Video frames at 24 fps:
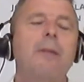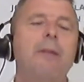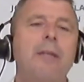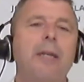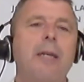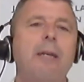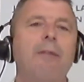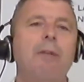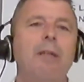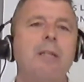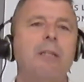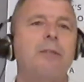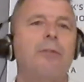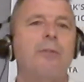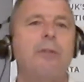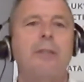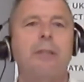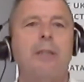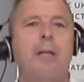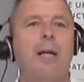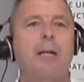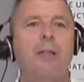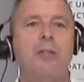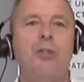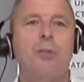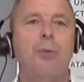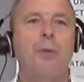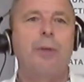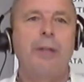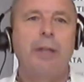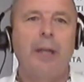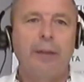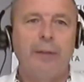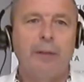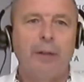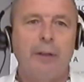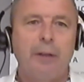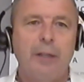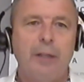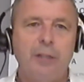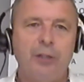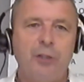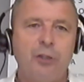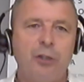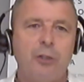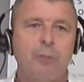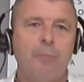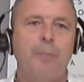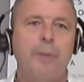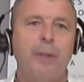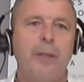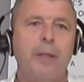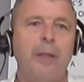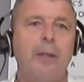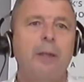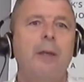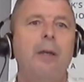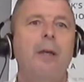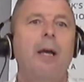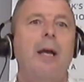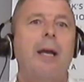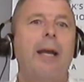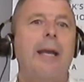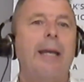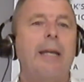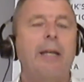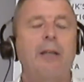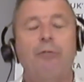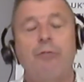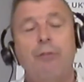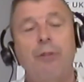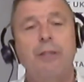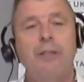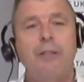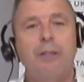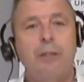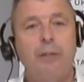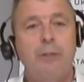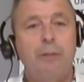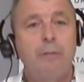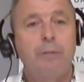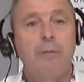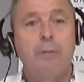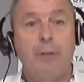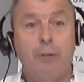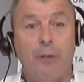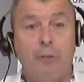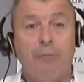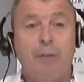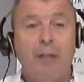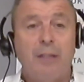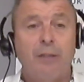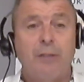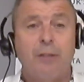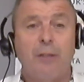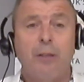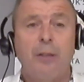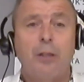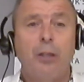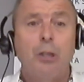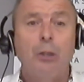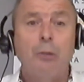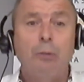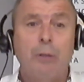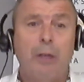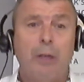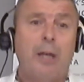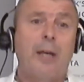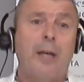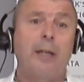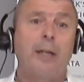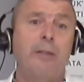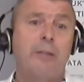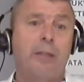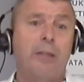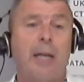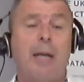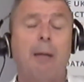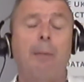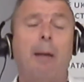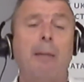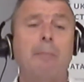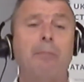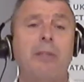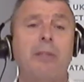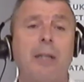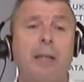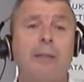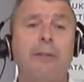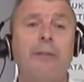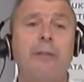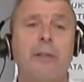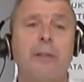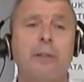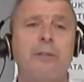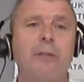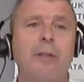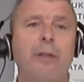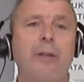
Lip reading: to give it to another. It should be increasing the rest of the UK to come up to London.